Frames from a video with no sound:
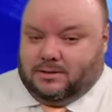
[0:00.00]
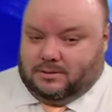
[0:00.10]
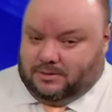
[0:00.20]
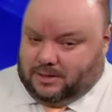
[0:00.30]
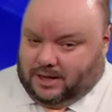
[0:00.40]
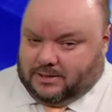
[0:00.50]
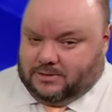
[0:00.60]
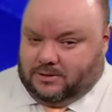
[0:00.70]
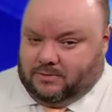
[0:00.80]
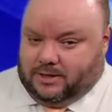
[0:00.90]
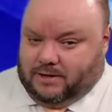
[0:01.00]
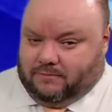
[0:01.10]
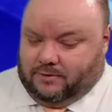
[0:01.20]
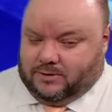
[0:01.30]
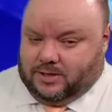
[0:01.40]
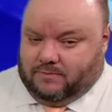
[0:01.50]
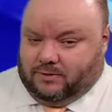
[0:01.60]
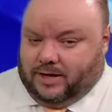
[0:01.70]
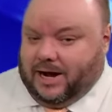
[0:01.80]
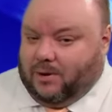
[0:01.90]
not doing that for
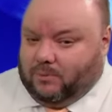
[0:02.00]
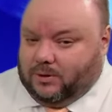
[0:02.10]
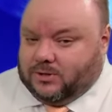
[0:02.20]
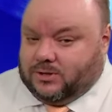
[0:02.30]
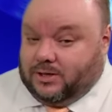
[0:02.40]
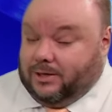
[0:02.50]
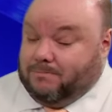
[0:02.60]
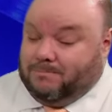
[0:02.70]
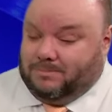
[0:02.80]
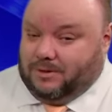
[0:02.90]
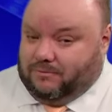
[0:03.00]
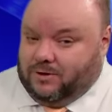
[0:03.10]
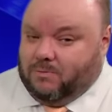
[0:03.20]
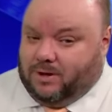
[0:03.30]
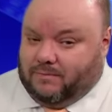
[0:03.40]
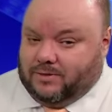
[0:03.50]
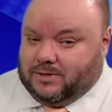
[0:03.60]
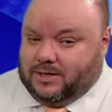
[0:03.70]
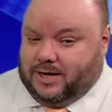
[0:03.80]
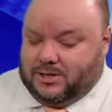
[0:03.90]
several hours still, and a few of us
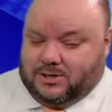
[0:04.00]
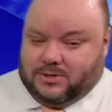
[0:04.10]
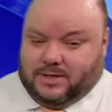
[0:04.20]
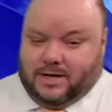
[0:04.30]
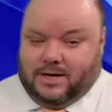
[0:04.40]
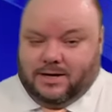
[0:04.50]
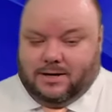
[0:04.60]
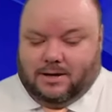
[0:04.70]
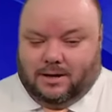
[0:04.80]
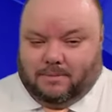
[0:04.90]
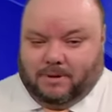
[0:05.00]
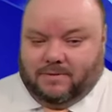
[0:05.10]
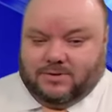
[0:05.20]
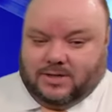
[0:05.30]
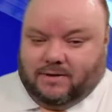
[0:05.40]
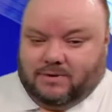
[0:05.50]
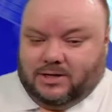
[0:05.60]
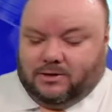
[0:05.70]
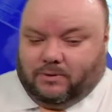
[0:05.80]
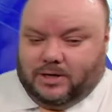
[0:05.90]
could actually stay above 70
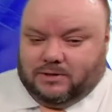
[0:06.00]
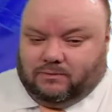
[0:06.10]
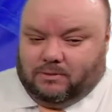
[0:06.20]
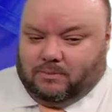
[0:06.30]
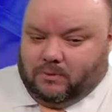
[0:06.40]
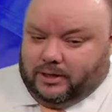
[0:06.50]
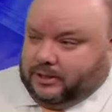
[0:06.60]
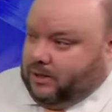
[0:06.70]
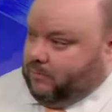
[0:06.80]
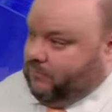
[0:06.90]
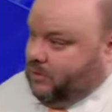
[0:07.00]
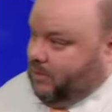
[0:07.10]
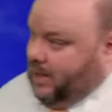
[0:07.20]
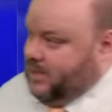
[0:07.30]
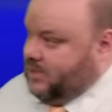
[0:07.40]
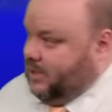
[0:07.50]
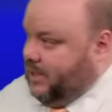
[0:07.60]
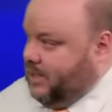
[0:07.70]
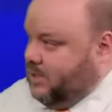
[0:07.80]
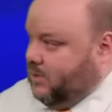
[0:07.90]
degrees for a morning low. Few
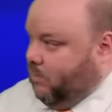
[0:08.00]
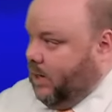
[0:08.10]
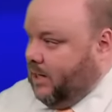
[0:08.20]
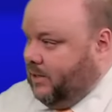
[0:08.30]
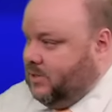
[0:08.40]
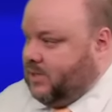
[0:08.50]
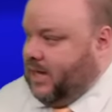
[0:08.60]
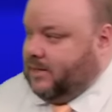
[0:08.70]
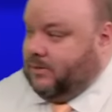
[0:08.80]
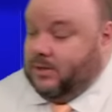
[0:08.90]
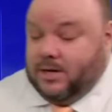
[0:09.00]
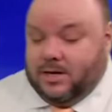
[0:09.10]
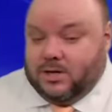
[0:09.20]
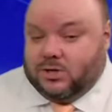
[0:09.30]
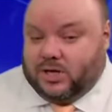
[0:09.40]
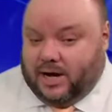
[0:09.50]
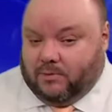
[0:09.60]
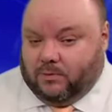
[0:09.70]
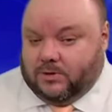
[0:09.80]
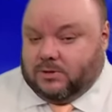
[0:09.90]
isolated to widely scattered
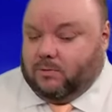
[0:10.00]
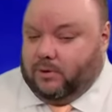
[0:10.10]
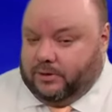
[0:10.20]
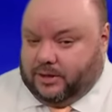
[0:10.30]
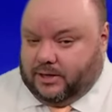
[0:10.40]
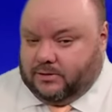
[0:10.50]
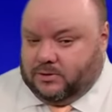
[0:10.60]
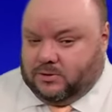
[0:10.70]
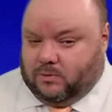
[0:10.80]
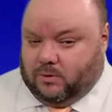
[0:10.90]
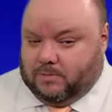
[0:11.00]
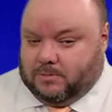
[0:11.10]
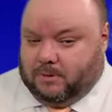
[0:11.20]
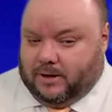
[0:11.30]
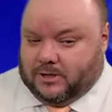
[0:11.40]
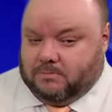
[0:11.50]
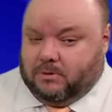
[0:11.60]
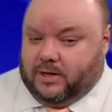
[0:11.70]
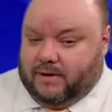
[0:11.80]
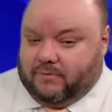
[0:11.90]
showers or thunderstorms
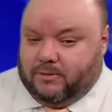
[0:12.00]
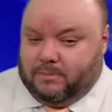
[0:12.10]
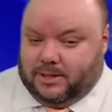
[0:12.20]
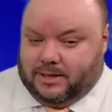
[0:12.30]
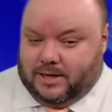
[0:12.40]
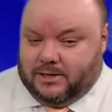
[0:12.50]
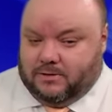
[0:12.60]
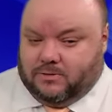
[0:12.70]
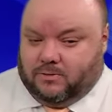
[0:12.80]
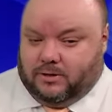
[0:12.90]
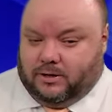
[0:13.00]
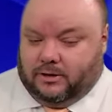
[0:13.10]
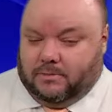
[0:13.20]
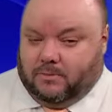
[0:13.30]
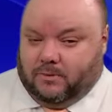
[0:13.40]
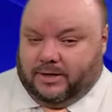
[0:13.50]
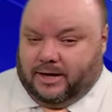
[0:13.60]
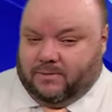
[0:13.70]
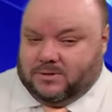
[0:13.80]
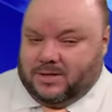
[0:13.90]
possible after midnight here toward the early morning
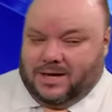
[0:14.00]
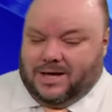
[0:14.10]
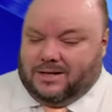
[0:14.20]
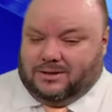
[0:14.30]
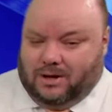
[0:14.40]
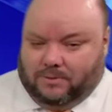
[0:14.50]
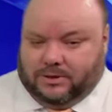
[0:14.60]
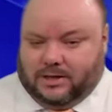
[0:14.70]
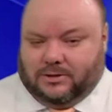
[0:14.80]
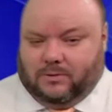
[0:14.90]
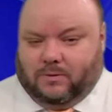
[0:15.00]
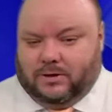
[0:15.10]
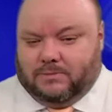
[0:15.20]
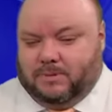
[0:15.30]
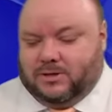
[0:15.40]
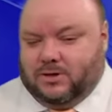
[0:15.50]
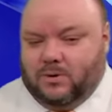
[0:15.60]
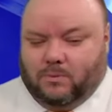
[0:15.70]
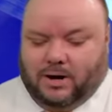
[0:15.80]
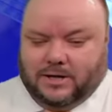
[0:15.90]
hours. Don't think they're going to be
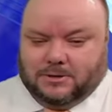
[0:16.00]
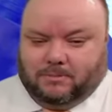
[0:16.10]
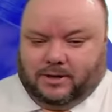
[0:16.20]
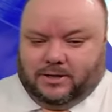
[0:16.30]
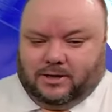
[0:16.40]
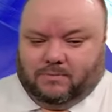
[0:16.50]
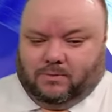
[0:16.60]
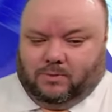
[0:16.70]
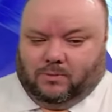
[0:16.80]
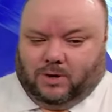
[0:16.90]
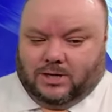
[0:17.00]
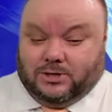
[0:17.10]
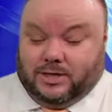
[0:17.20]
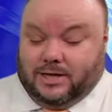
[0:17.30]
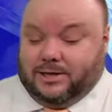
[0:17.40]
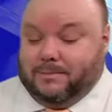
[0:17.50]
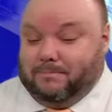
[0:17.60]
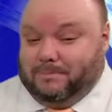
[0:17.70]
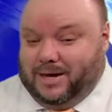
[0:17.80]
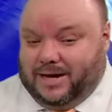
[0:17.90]
too widespread, though, but we'll watch that. The
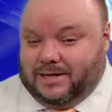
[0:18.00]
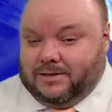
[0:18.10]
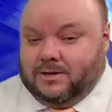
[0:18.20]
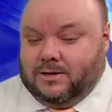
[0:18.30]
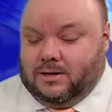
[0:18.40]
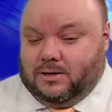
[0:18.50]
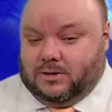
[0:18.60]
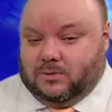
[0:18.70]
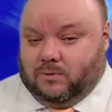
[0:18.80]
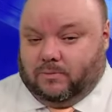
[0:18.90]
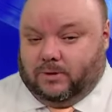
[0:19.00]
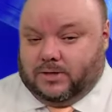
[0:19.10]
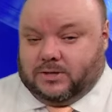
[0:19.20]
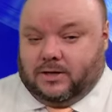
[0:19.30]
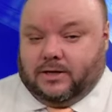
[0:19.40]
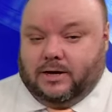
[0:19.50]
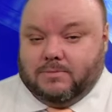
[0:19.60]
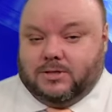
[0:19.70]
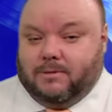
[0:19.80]
main storm risk comes up